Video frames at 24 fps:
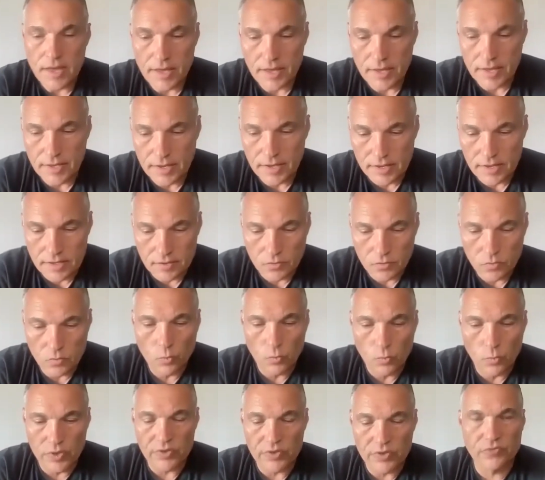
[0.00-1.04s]
And
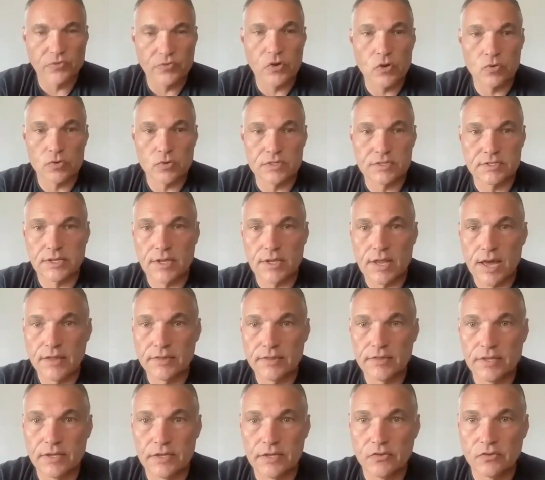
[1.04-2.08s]
we focus a lot
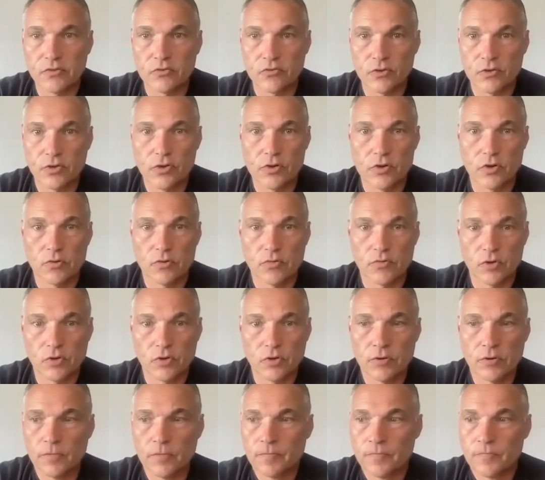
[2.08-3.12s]
in the industry
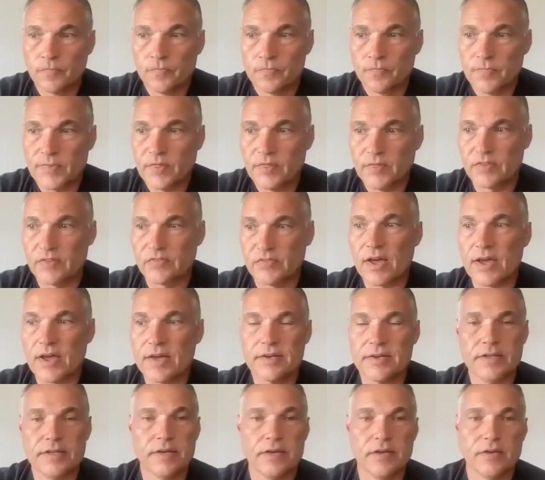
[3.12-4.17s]
over this
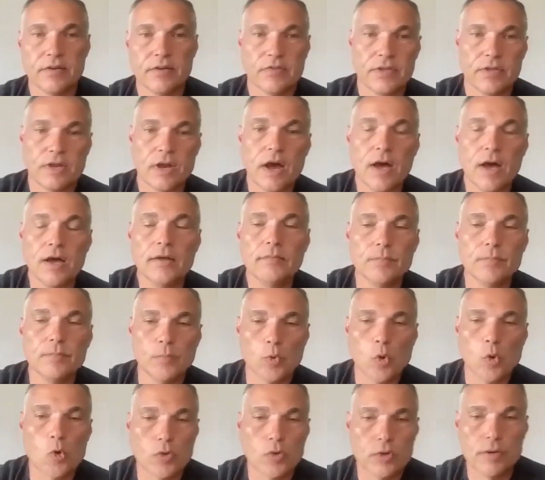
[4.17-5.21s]
idea that
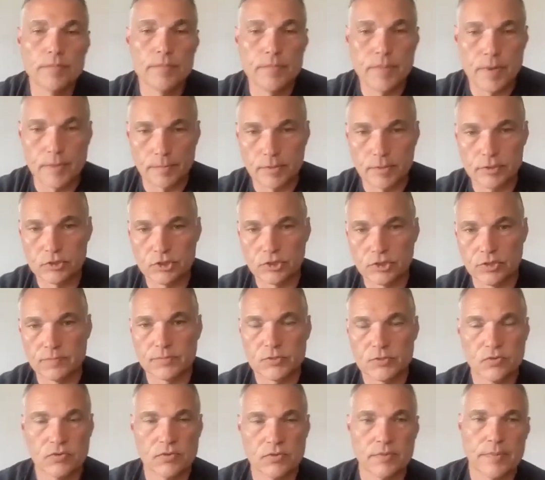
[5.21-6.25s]
unbroken
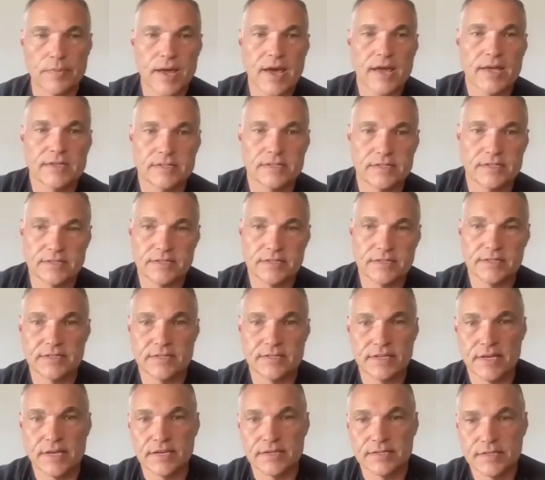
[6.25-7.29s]
memberships are the path to
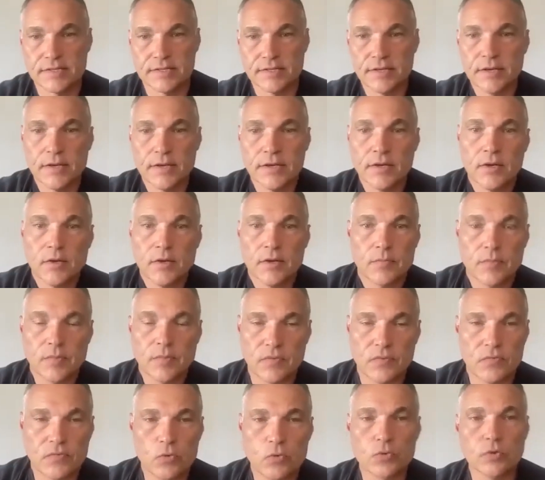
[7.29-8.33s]
success.
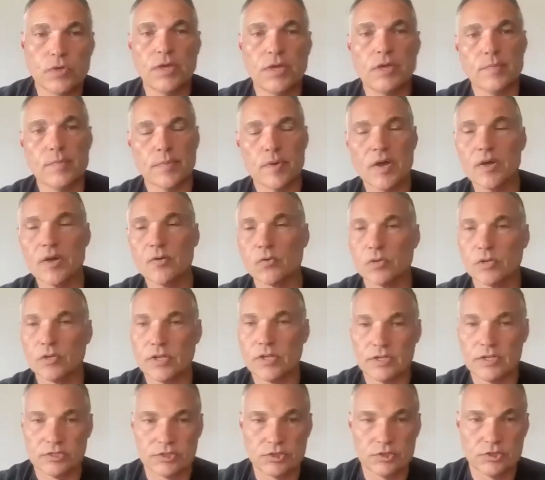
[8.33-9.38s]
But if you keep a
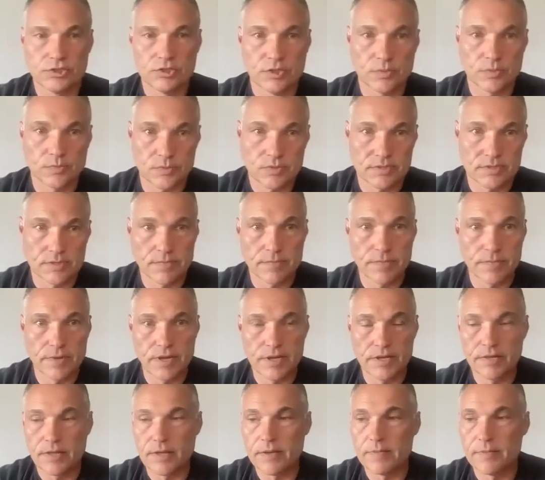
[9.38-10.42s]
relationship with
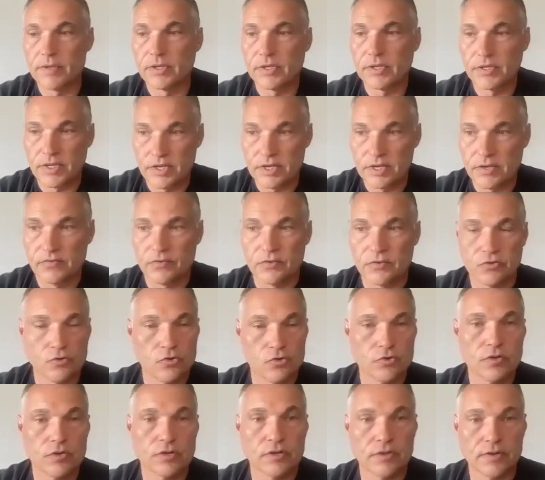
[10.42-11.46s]
somebody and they believe that
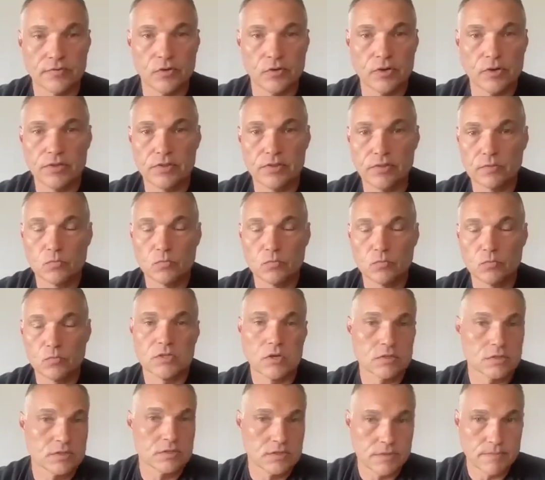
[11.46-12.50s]
you're delivering them
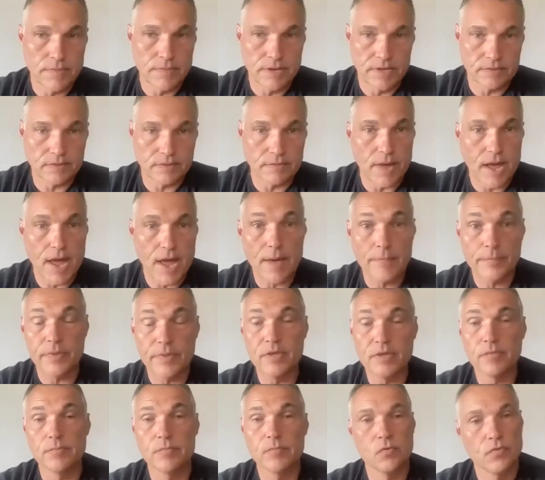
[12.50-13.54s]
results that make them
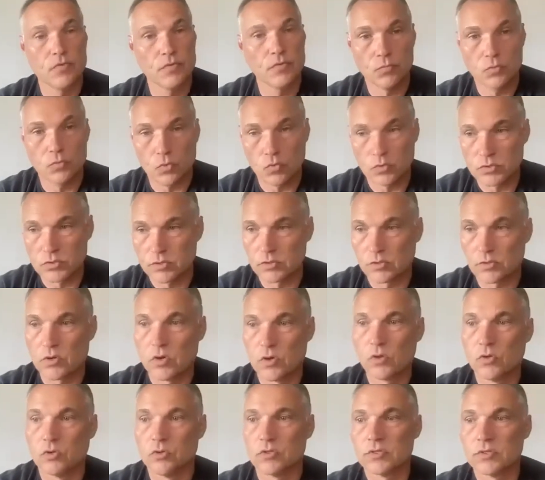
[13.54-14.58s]
happy, move them towards their
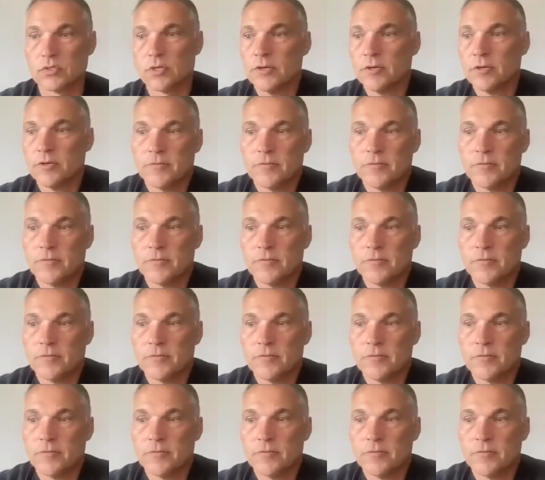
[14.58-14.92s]
goals,